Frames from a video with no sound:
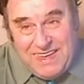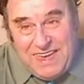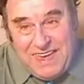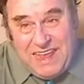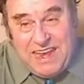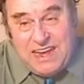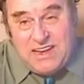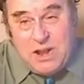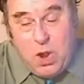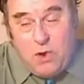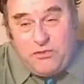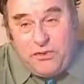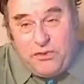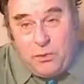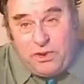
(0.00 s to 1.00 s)
He didn't know
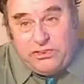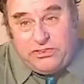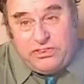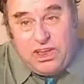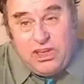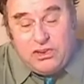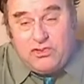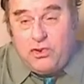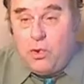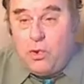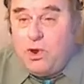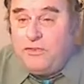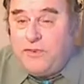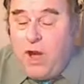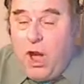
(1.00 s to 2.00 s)
if it was true
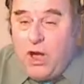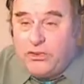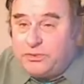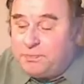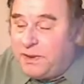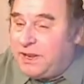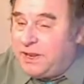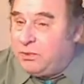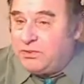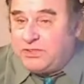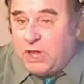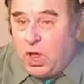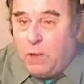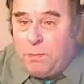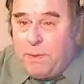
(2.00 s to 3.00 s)
or false, but he was
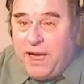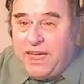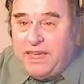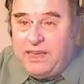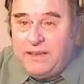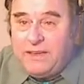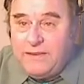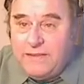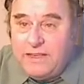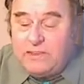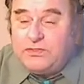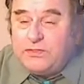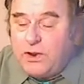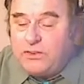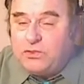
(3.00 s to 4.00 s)
told by
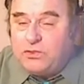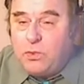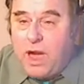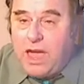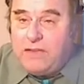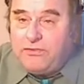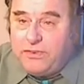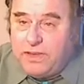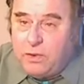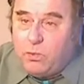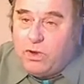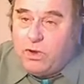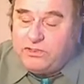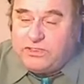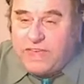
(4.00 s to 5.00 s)
his first wife it
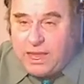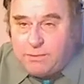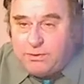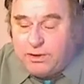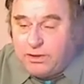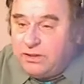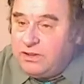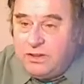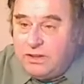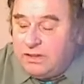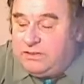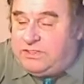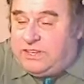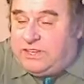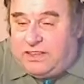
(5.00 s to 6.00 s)
was Gabriel,
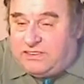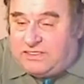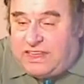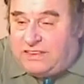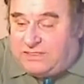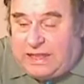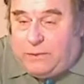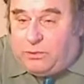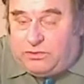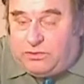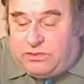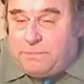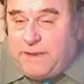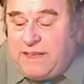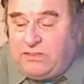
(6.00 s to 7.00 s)
and so that was
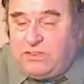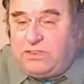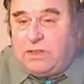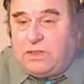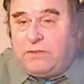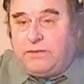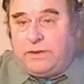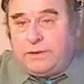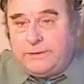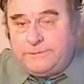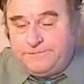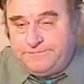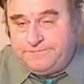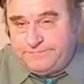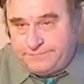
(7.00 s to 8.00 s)
the basis of it.
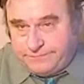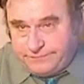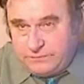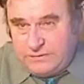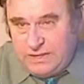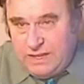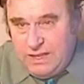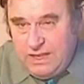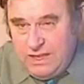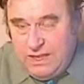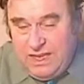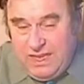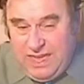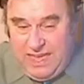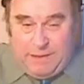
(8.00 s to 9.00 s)

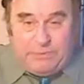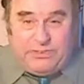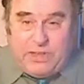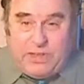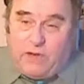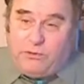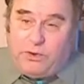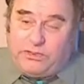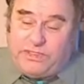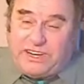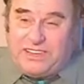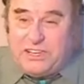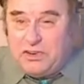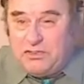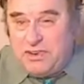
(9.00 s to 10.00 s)
He himself was an
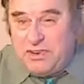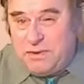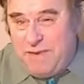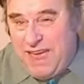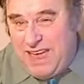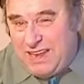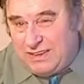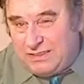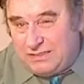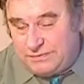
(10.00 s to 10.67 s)
illiterate man.